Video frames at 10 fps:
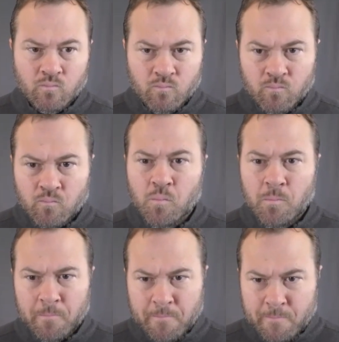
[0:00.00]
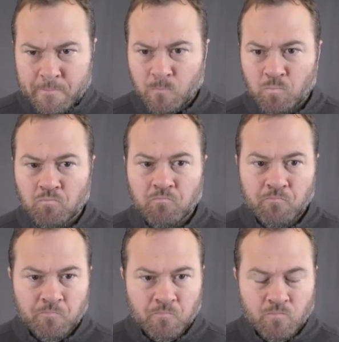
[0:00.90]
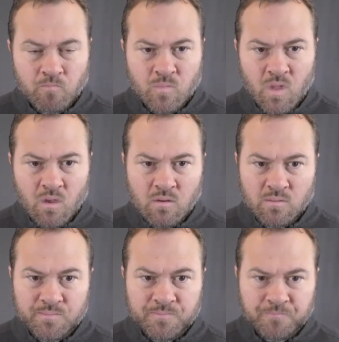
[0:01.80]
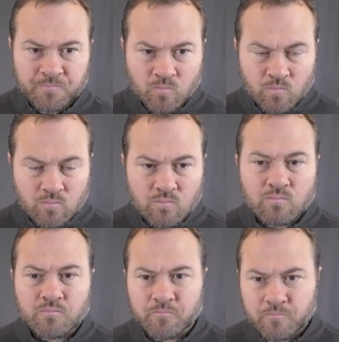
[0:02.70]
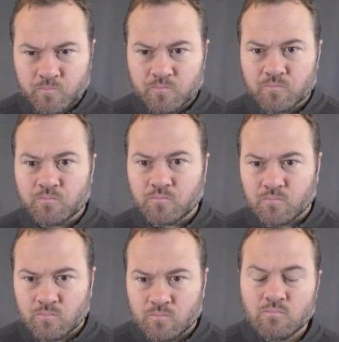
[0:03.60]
This person isn't speaking.